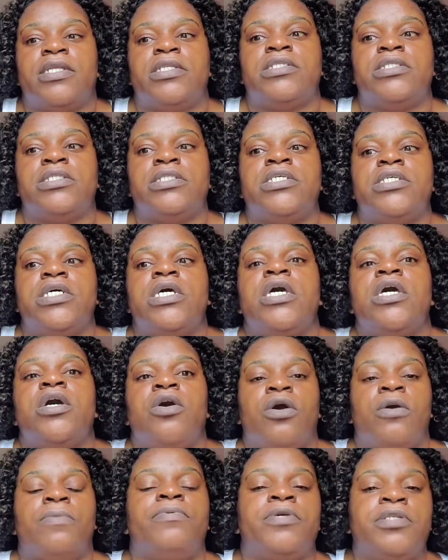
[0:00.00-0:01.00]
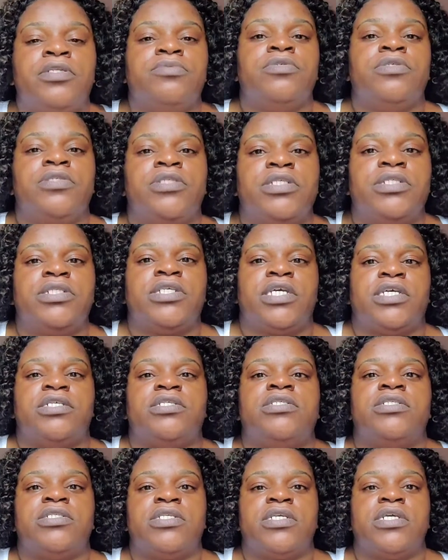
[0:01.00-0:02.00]
and upon doing the
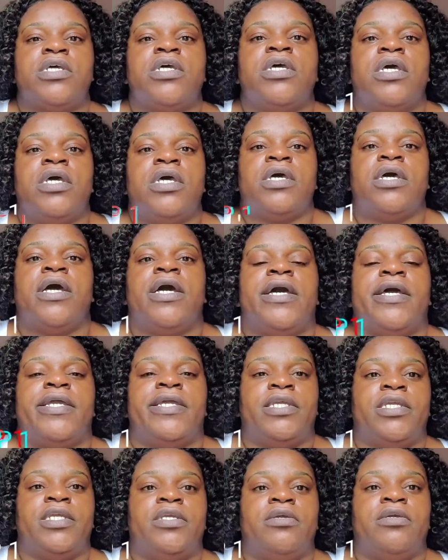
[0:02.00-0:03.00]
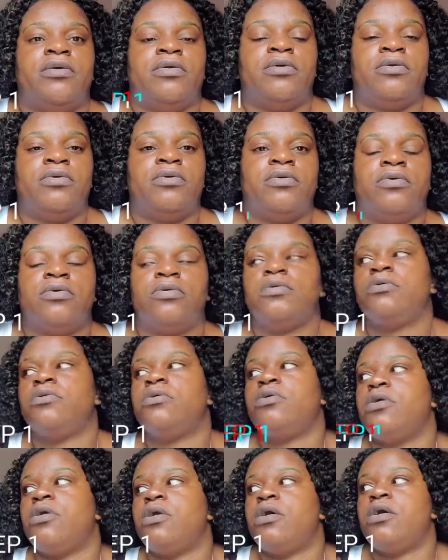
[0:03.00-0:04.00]
test, I
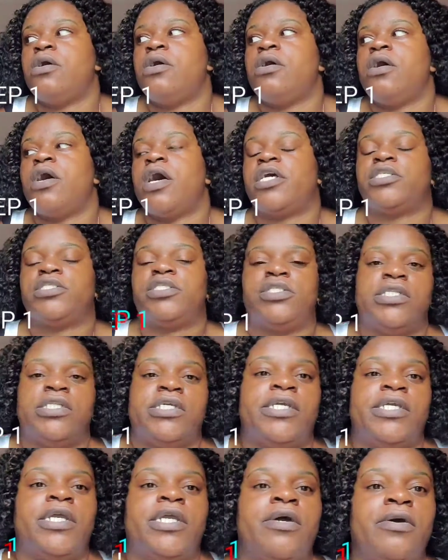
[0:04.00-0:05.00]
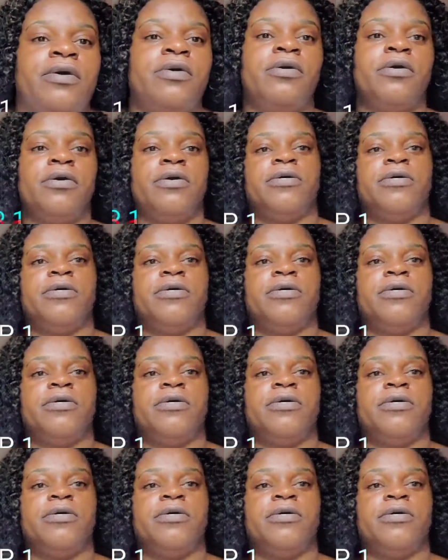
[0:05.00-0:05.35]
actually